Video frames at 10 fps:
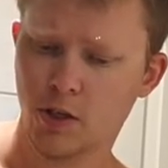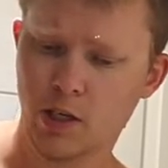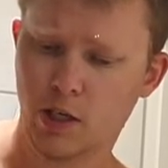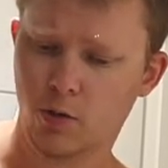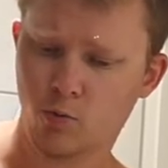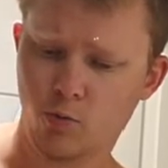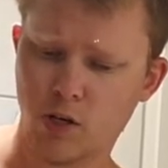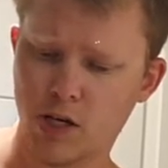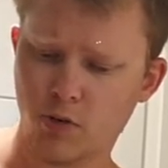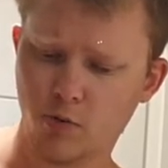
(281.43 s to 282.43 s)
and
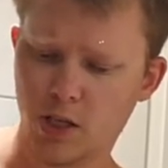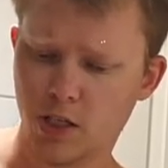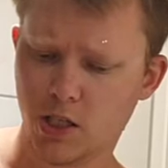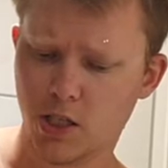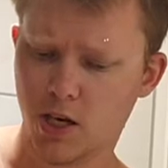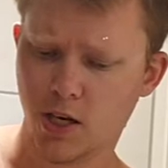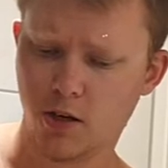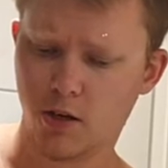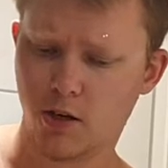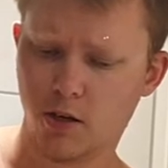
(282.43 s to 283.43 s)
why do I shake
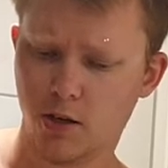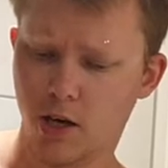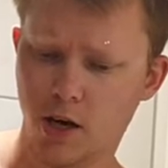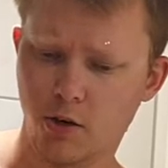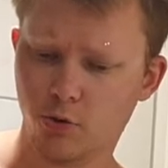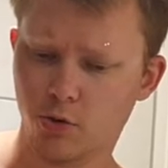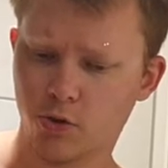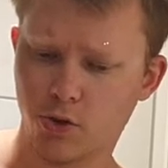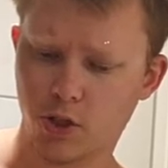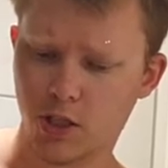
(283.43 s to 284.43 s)
out
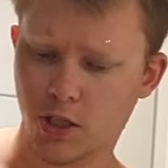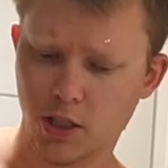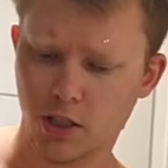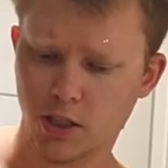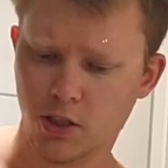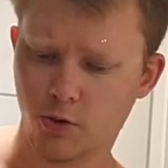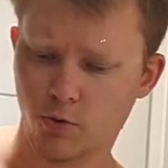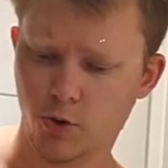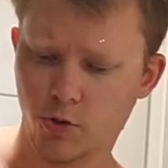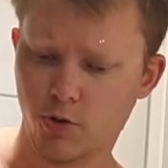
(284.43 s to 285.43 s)
a little
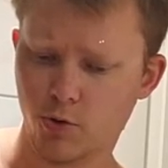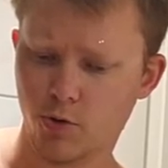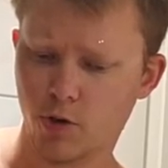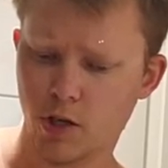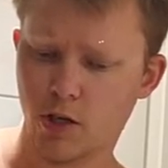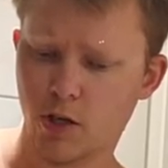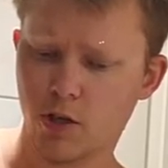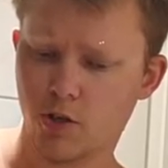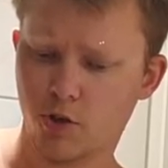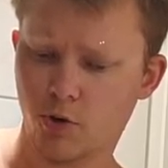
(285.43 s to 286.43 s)
water
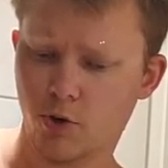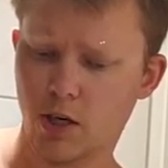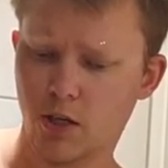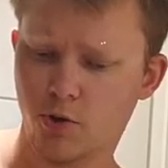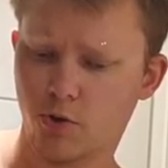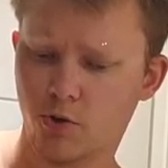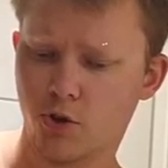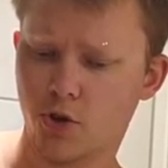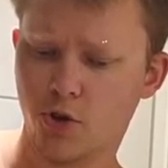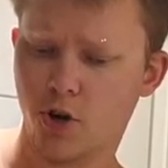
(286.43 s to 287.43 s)
so I don't
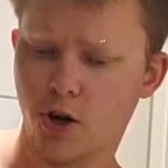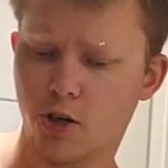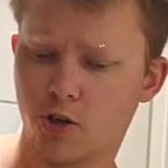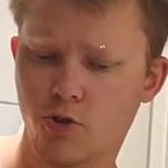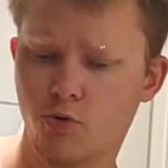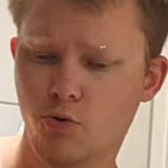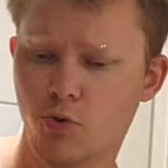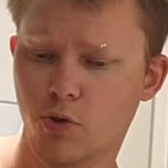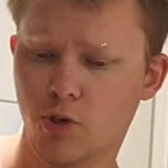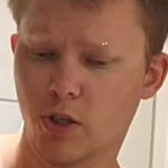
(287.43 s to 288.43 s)
start to
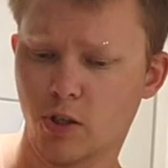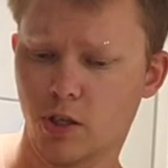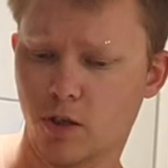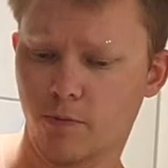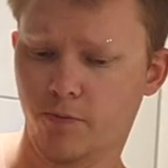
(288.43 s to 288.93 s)
run it